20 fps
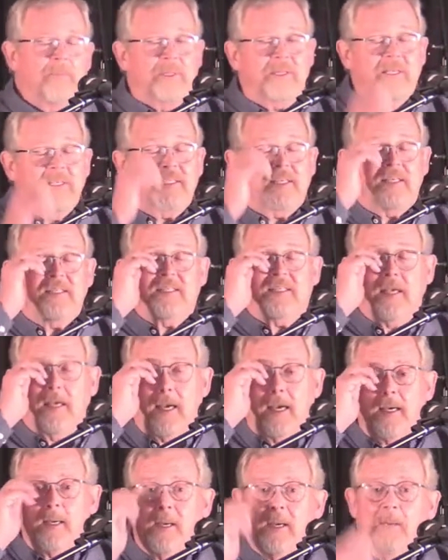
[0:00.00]
But this is,
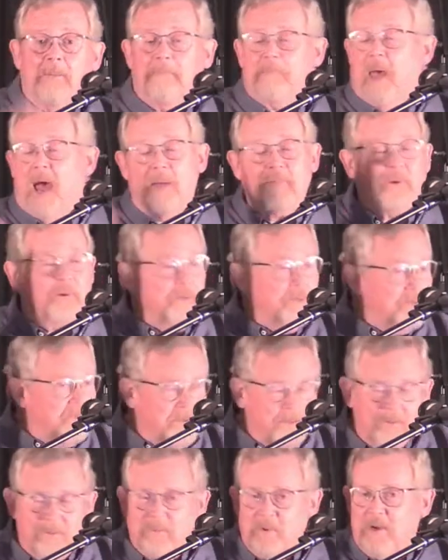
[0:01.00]
a, uh, I'm going to
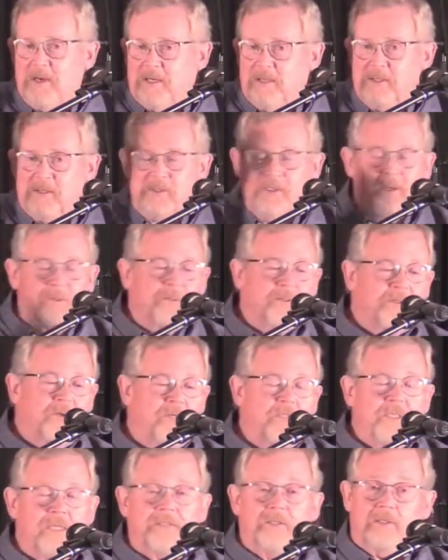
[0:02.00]
do one of the children's
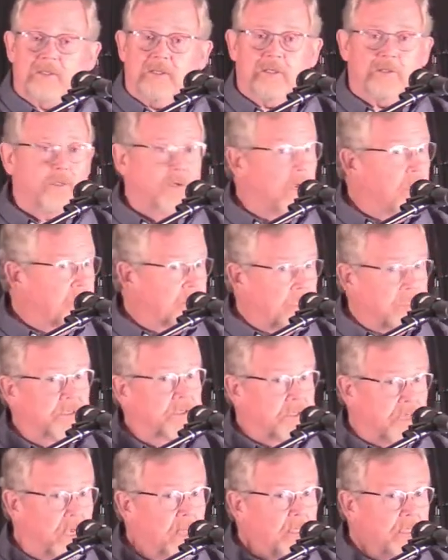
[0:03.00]
songs. This is the song
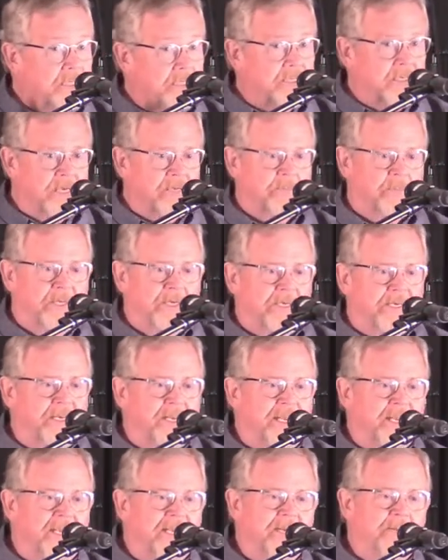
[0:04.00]
that Jelly sent me
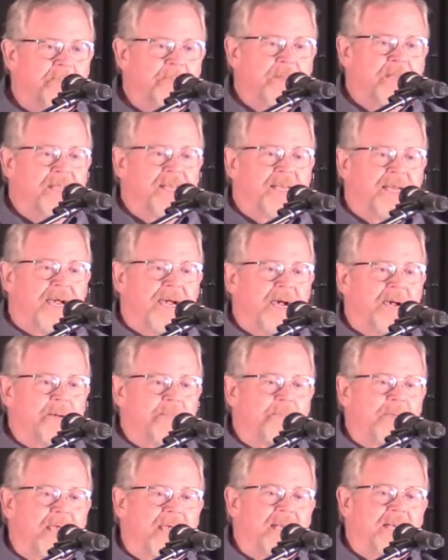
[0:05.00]
today
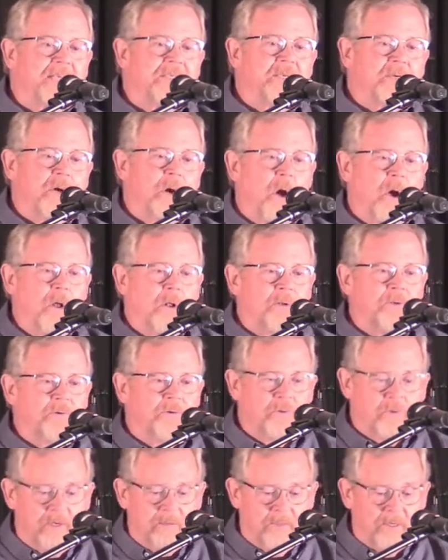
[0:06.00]
um, and it's
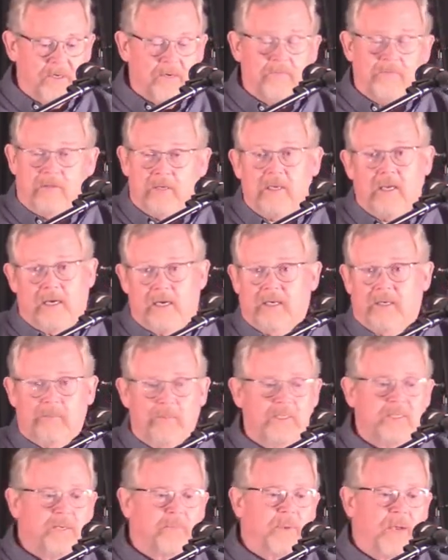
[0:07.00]
called Dreaming of the
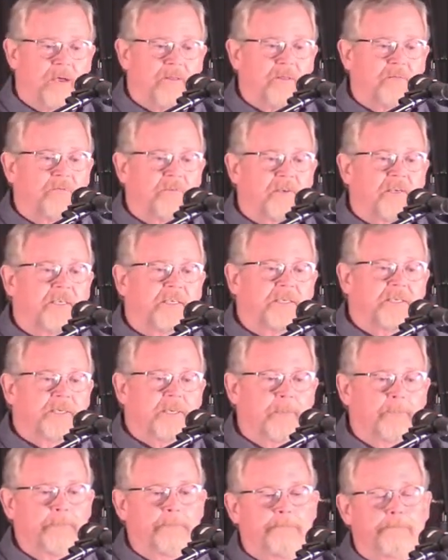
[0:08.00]
Kingdom. It's about the
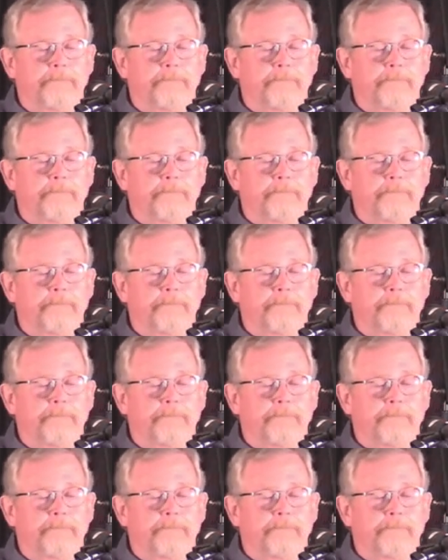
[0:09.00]
feast.